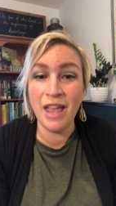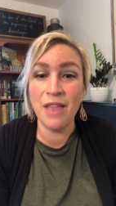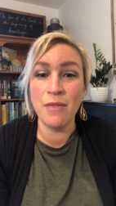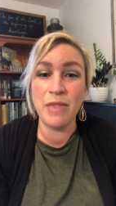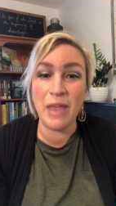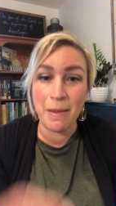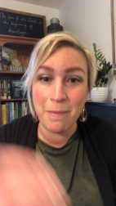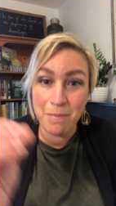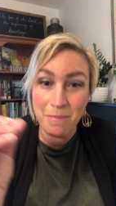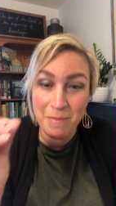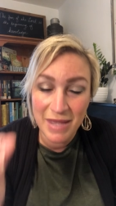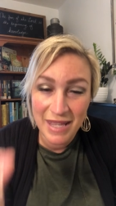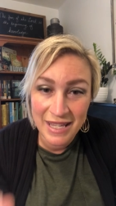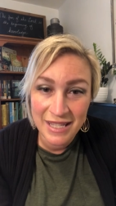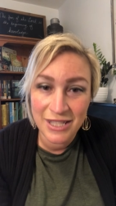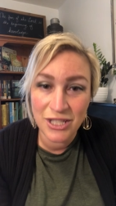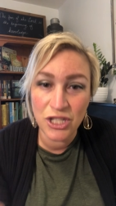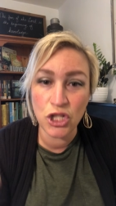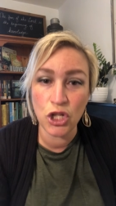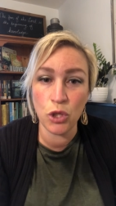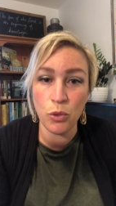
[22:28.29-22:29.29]
They
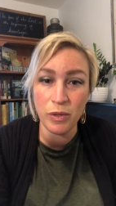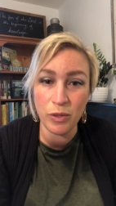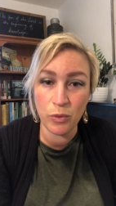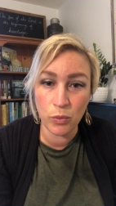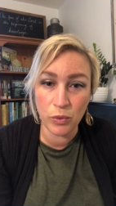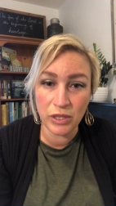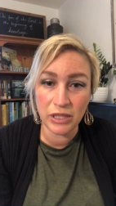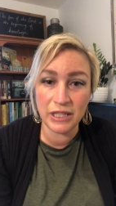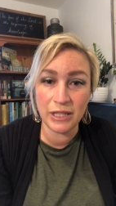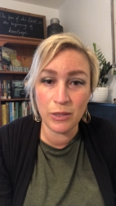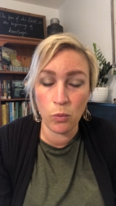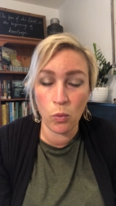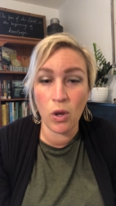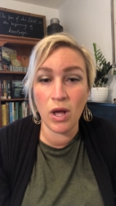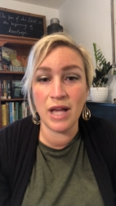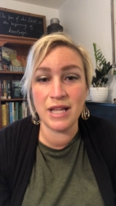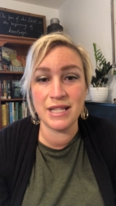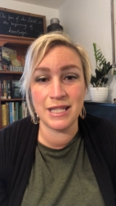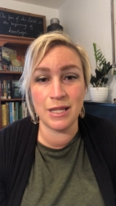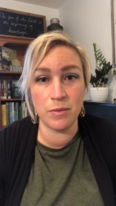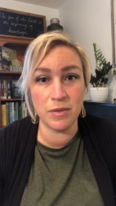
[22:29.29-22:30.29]
missed who he really
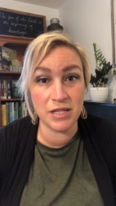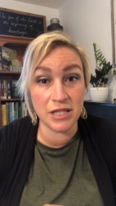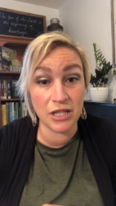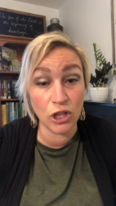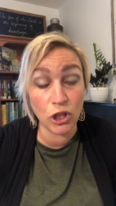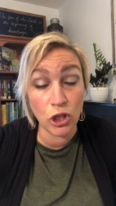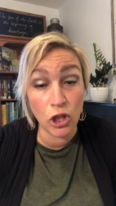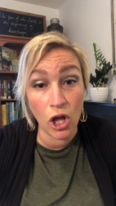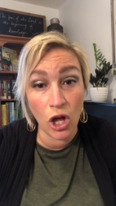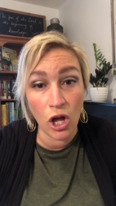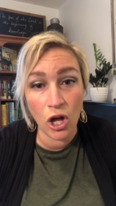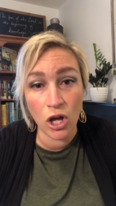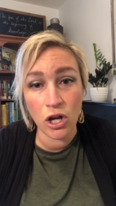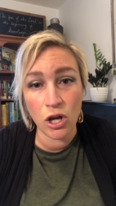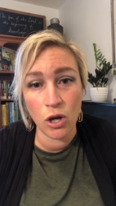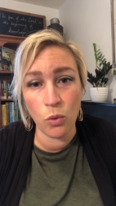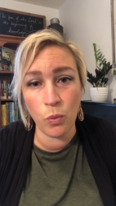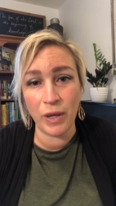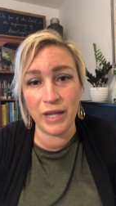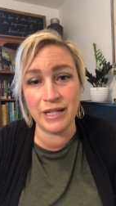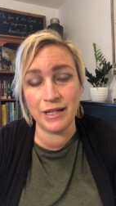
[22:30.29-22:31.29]
was. He was the long
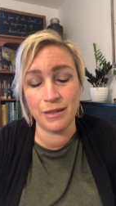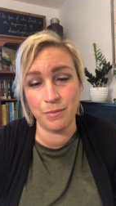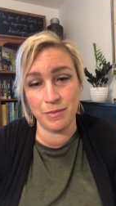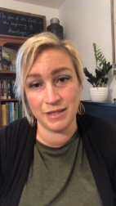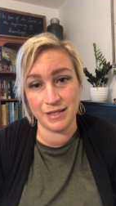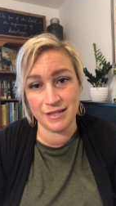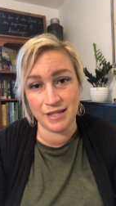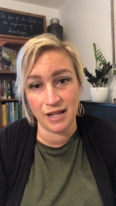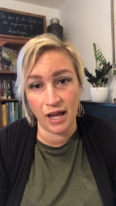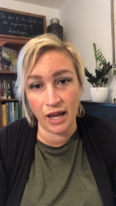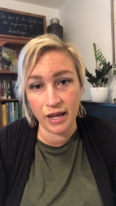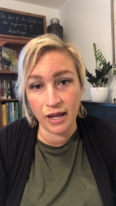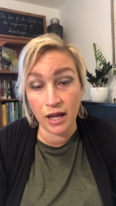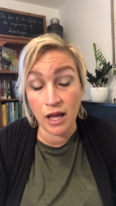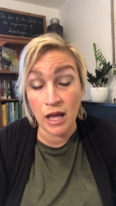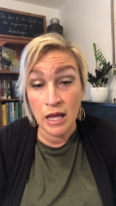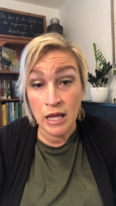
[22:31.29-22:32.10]
awaited Messiah,